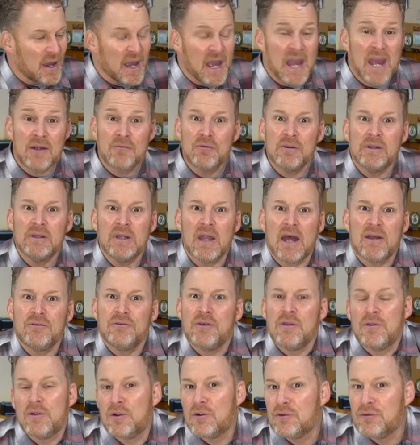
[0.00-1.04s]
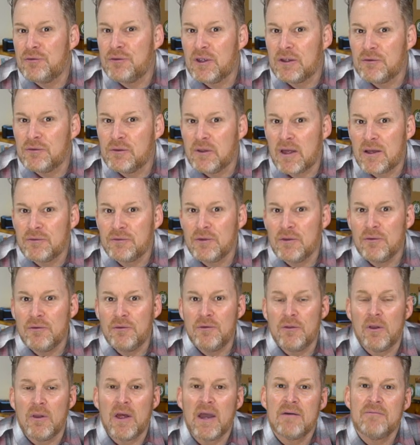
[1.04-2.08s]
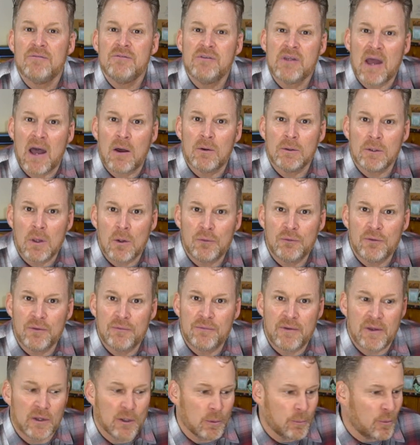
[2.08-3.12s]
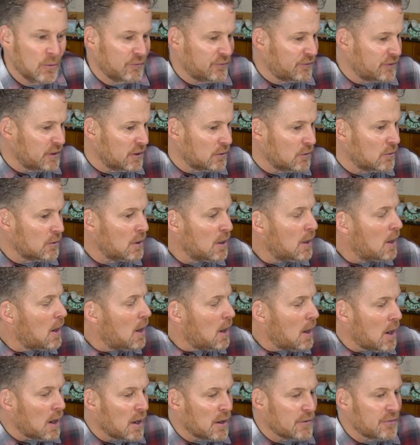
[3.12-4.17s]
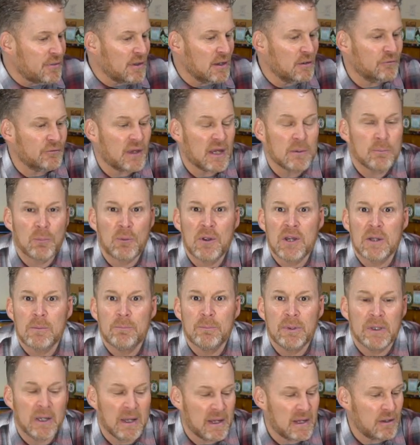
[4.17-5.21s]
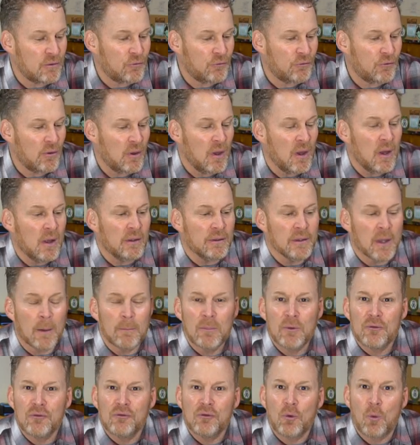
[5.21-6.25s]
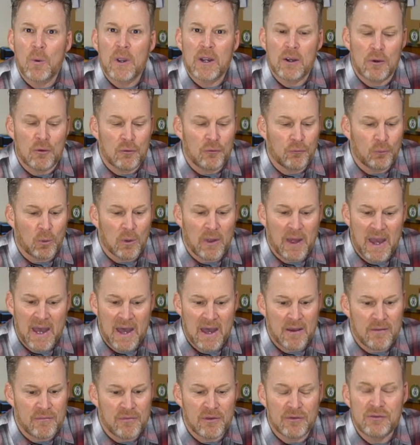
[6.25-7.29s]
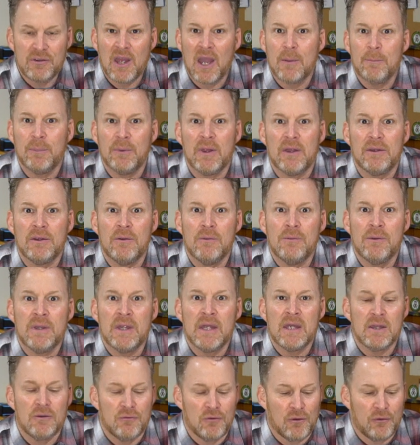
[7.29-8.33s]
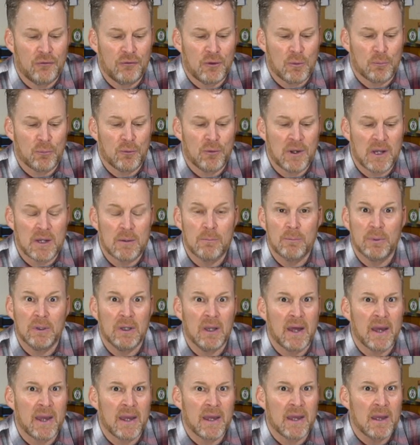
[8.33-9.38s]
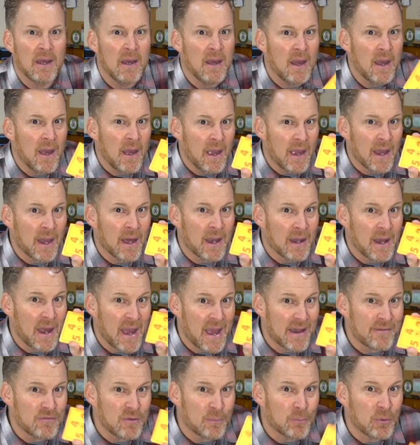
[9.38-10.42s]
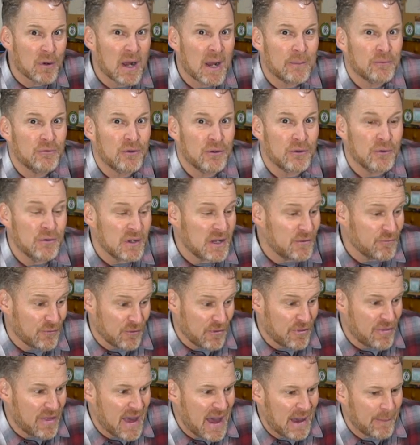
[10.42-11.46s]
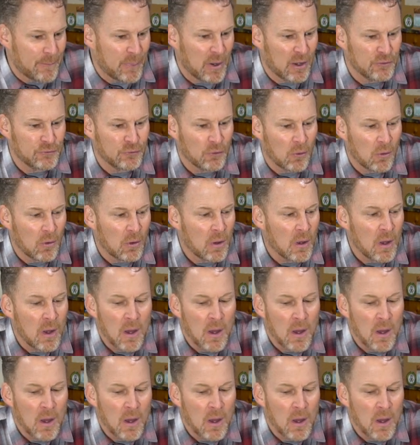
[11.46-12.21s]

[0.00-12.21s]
Every lesson, there are 6 lessons. They'll have downloads available for you. Things like print and plays. Number squares will have the template you need just to print and play and have the props that you need for that puzzle.